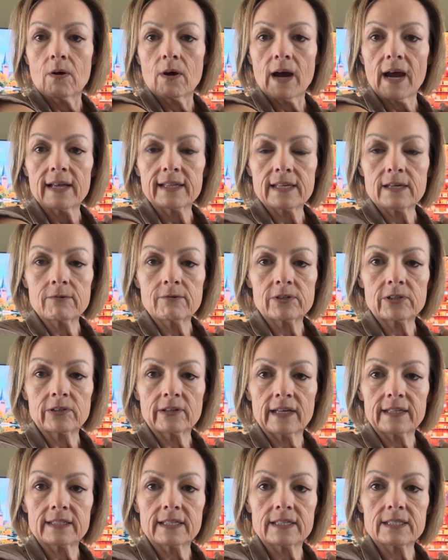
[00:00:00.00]
I think when you're
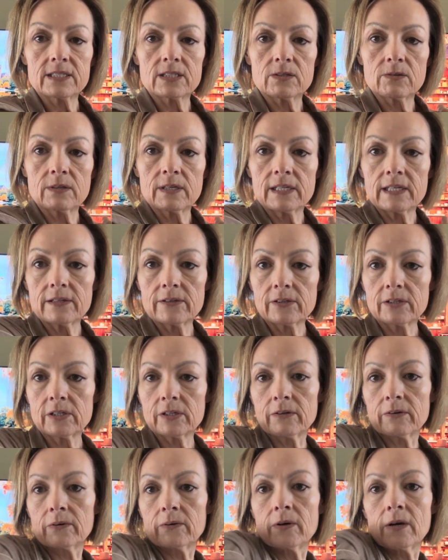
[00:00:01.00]
like this, you can either
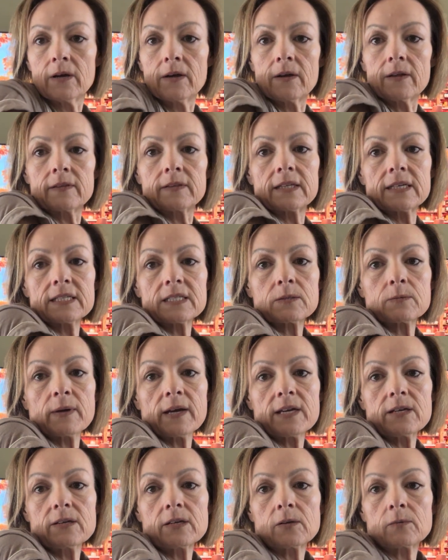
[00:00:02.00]
go this
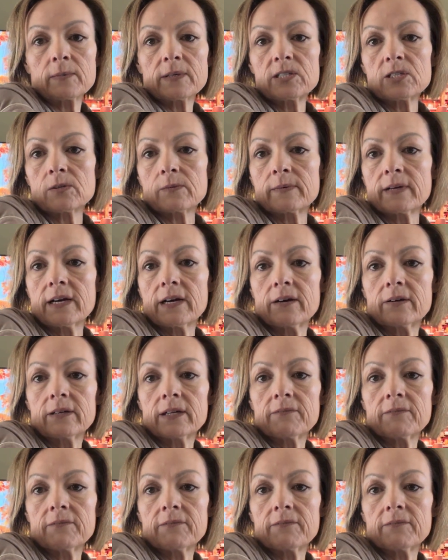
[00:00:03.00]
way, you can reach around.